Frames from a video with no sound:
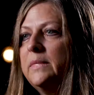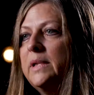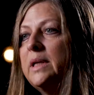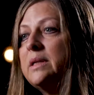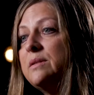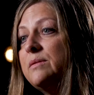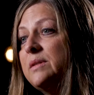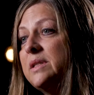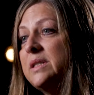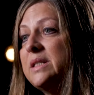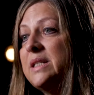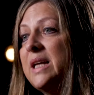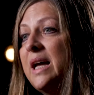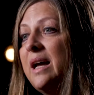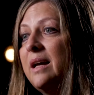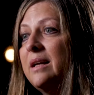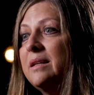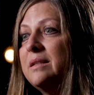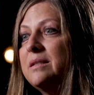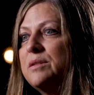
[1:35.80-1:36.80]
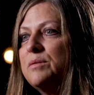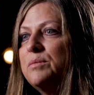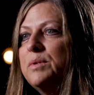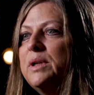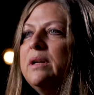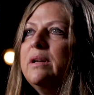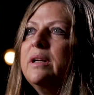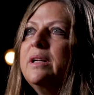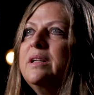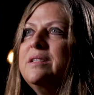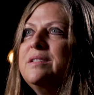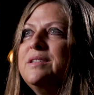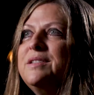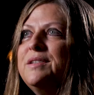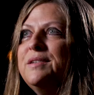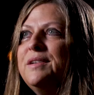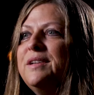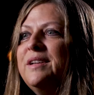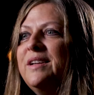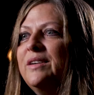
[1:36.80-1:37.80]
That's what he said. So what are you gonna do?
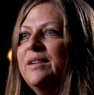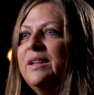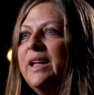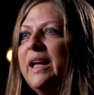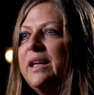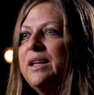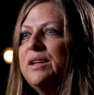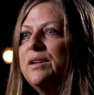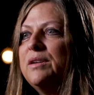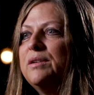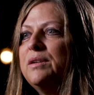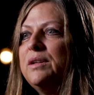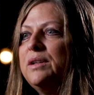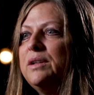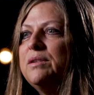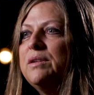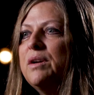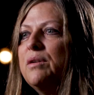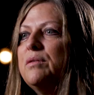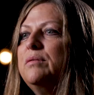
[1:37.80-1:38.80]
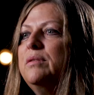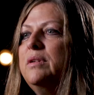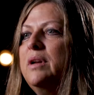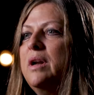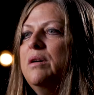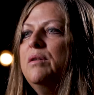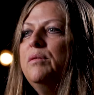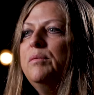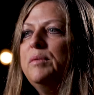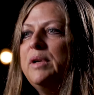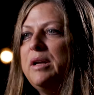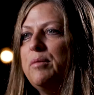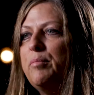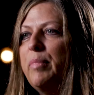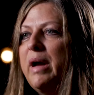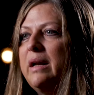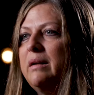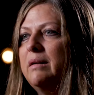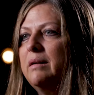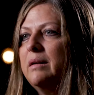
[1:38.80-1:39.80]
You don't know any
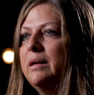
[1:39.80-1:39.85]
better.